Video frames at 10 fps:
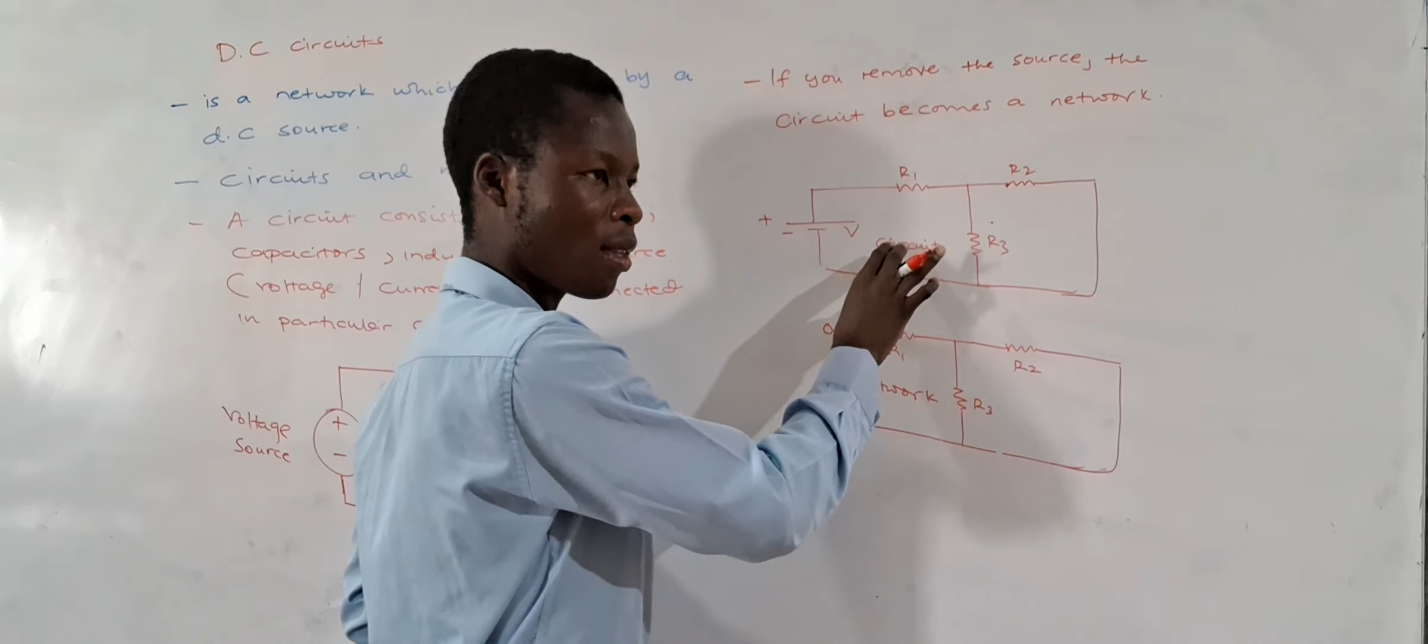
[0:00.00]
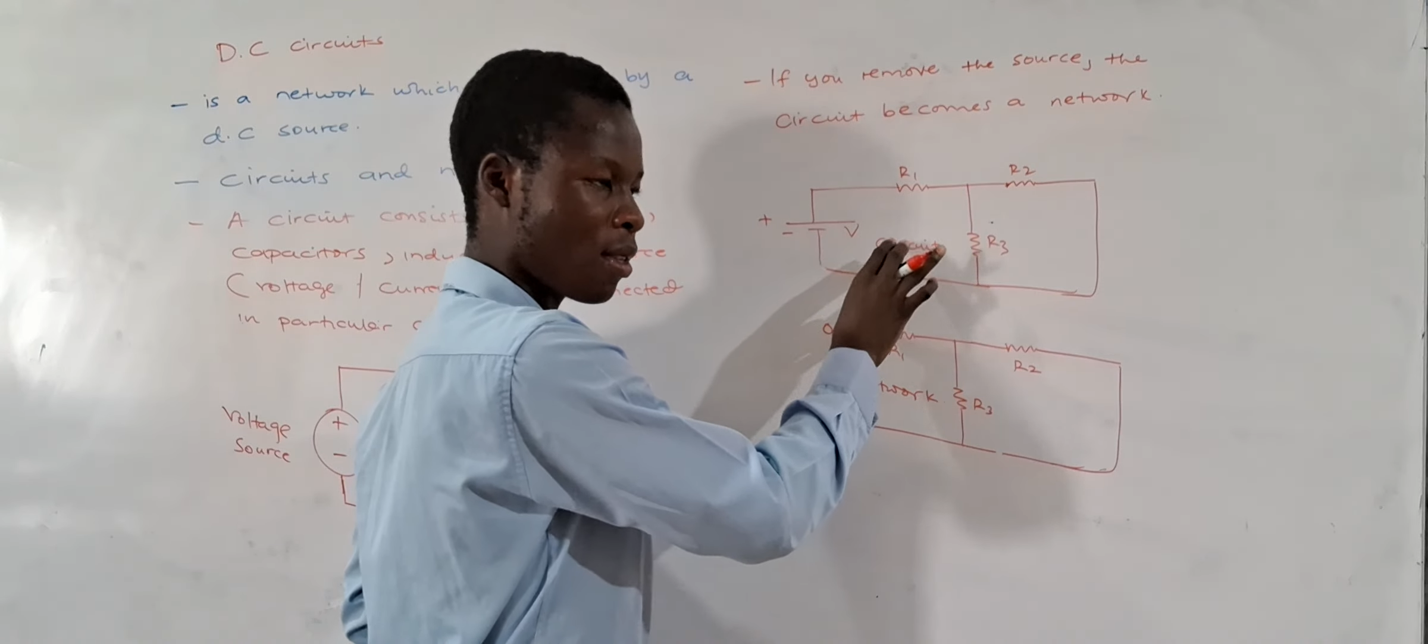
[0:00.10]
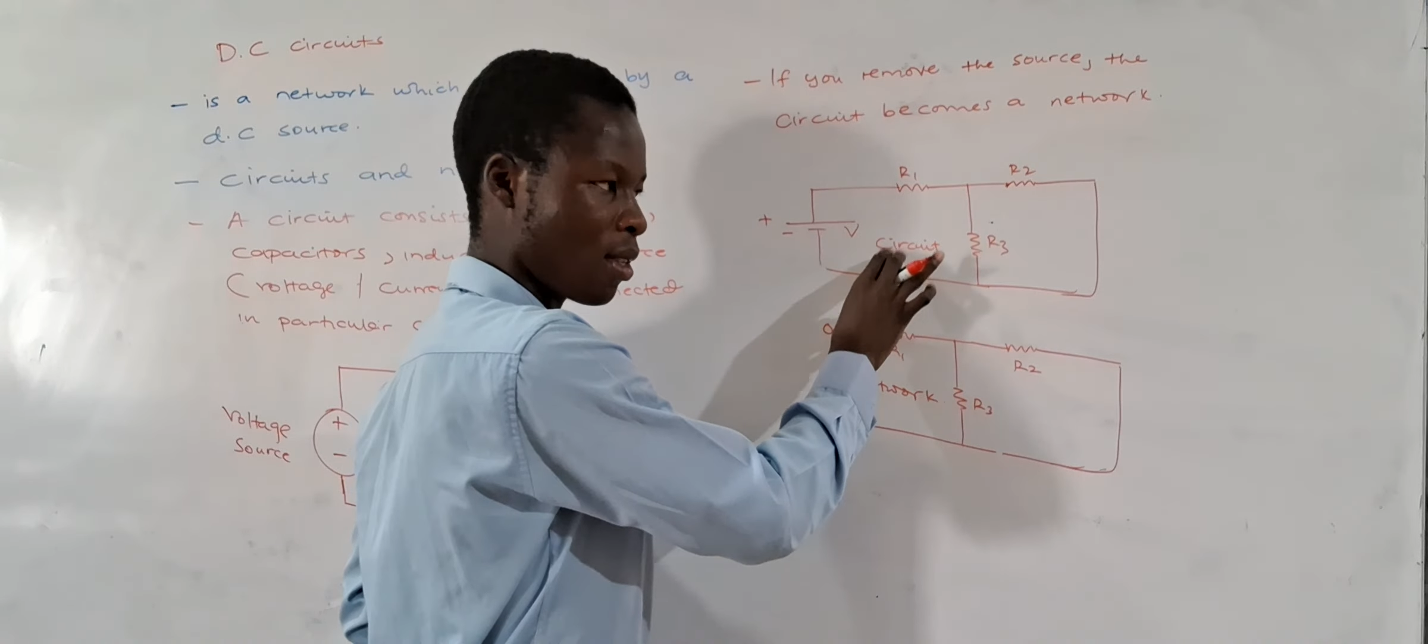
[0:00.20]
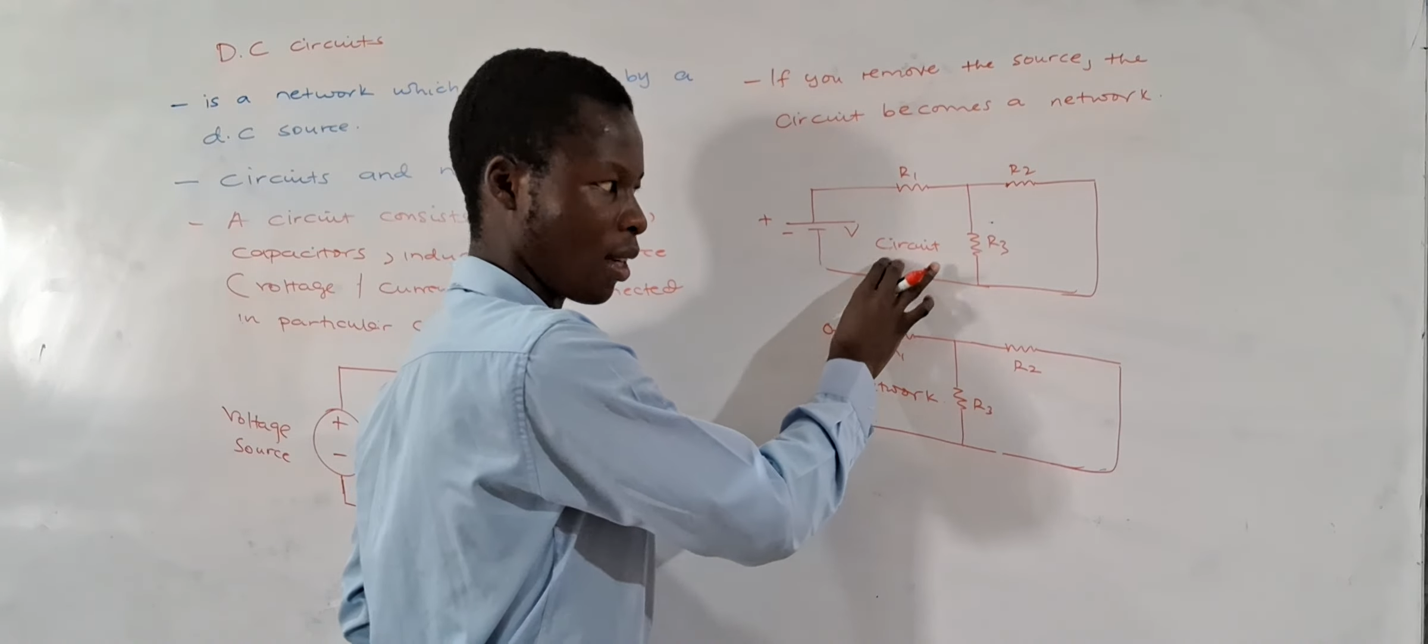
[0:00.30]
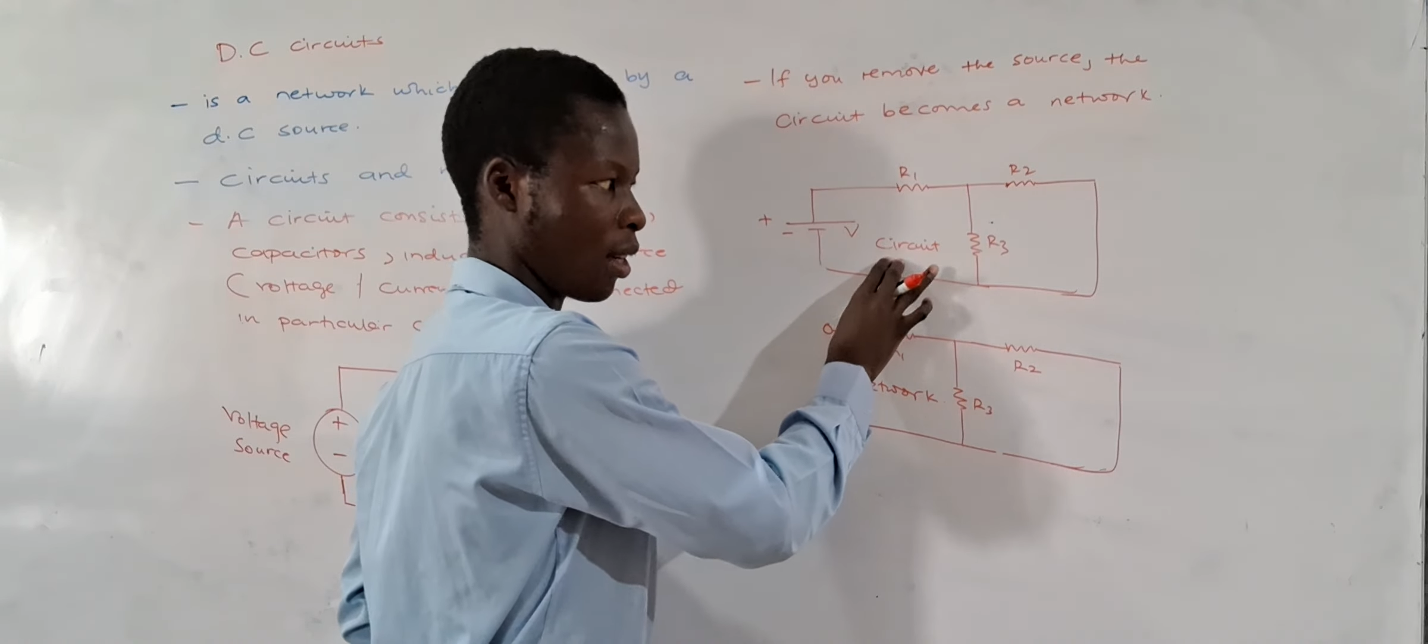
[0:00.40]

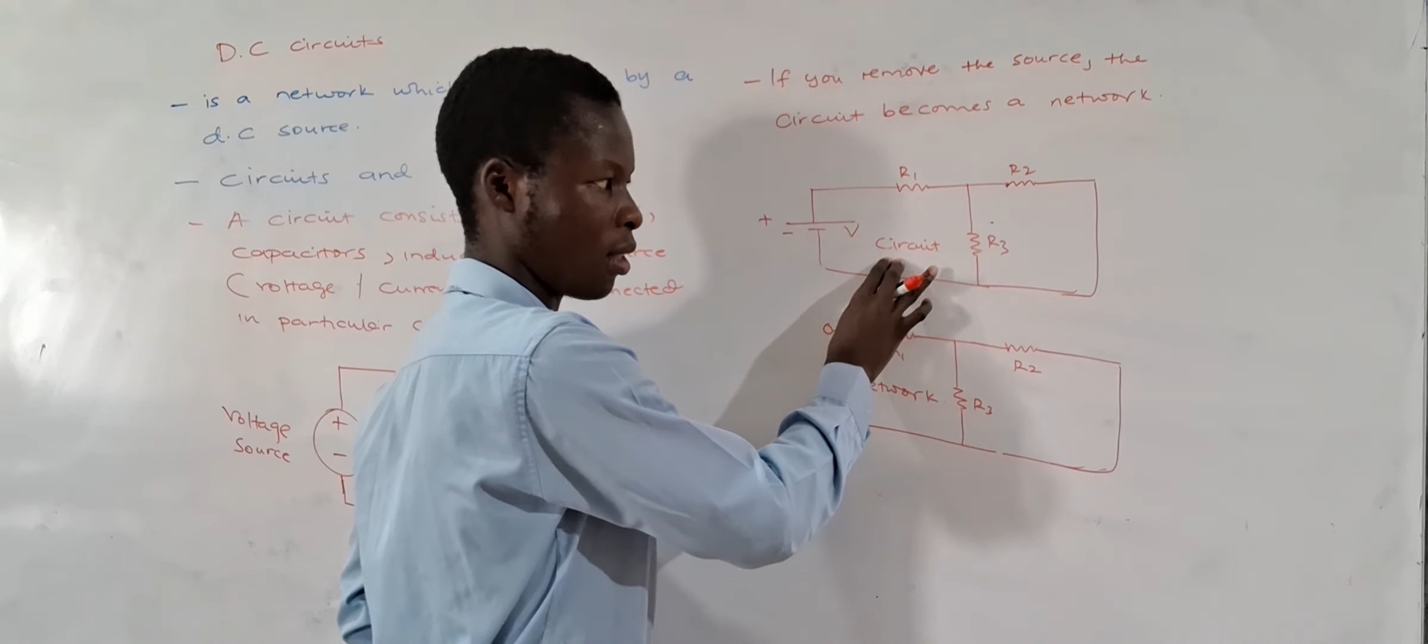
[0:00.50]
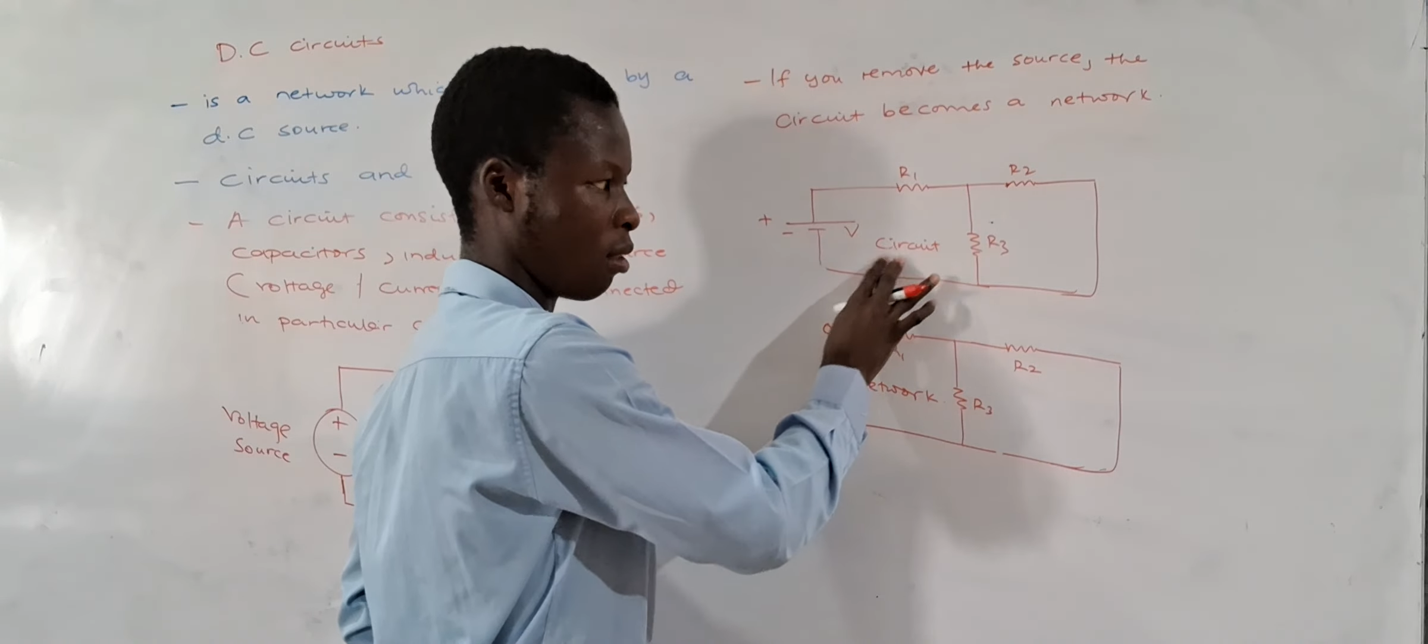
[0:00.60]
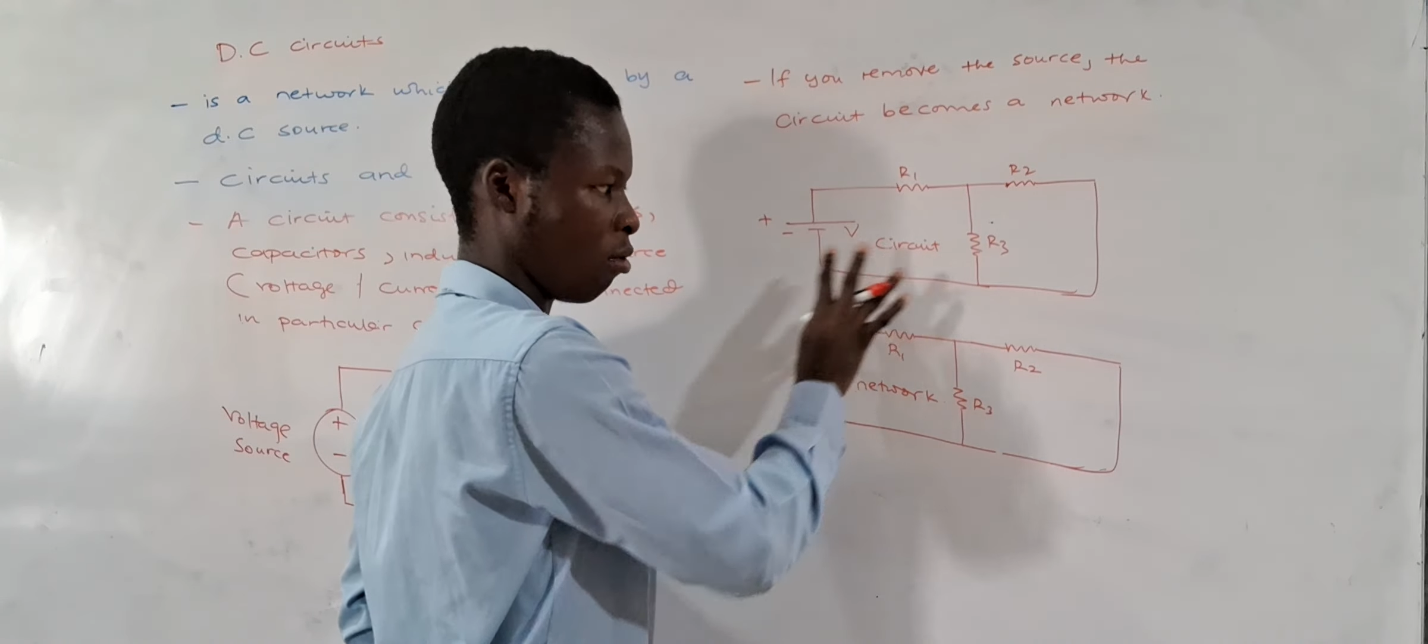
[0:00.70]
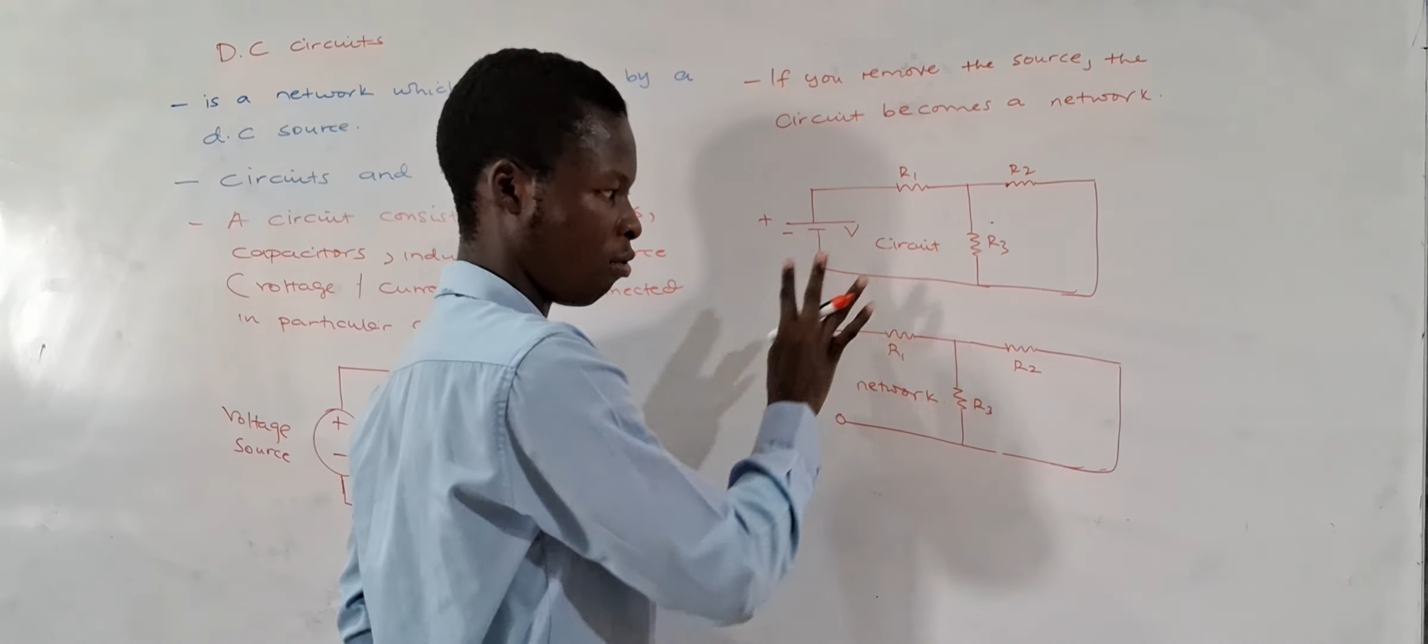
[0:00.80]
circuits.